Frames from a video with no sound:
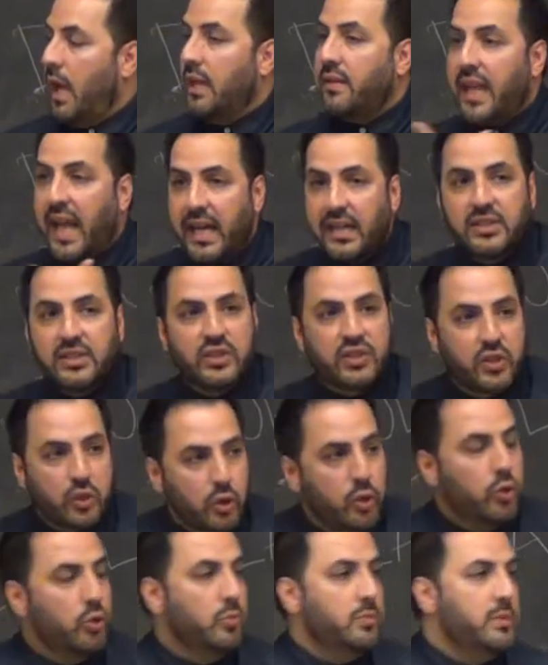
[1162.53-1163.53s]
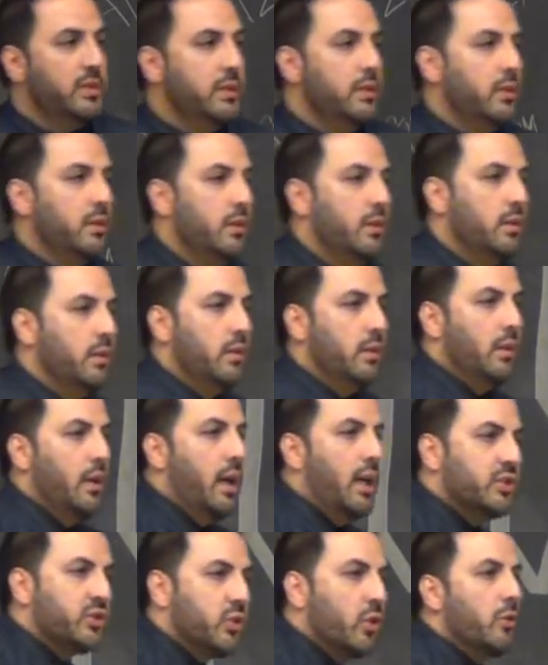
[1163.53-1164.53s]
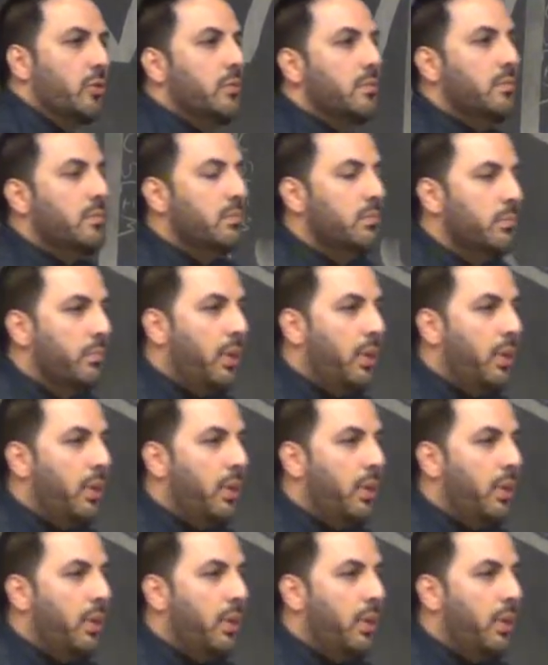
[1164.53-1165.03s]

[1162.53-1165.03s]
And they assumed a certain